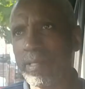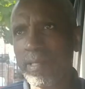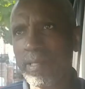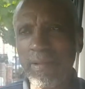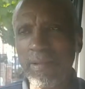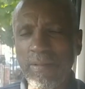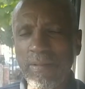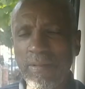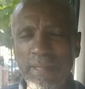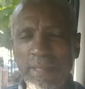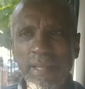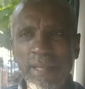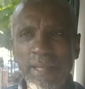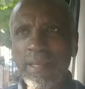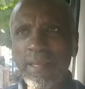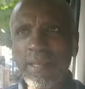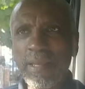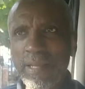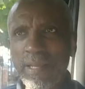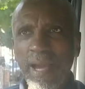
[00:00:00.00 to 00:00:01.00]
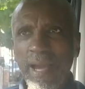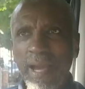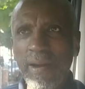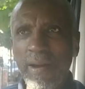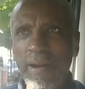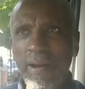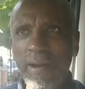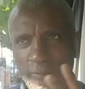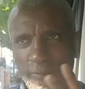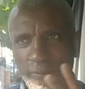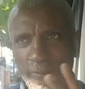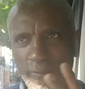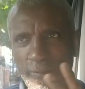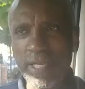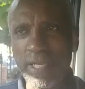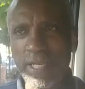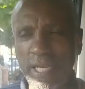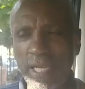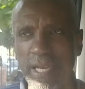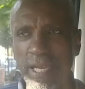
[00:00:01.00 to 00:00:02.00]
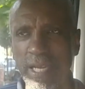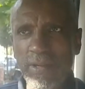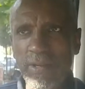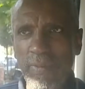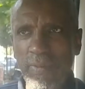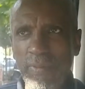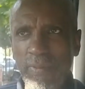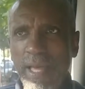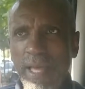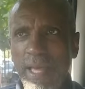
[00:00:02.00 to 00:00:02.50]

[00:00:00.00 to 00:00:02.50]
and out in the fresh air and all that.